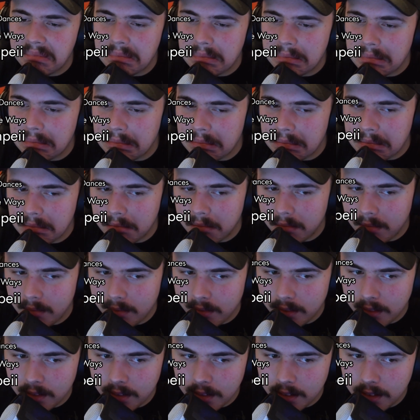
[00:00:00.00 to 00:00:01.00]

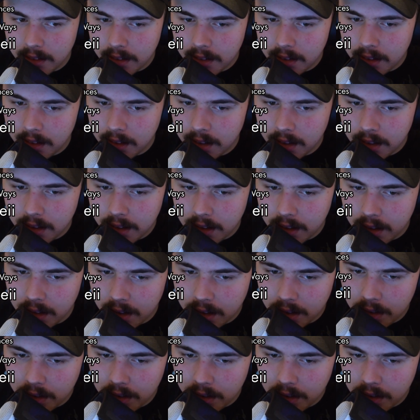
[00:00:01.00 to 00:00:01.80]
[no speech]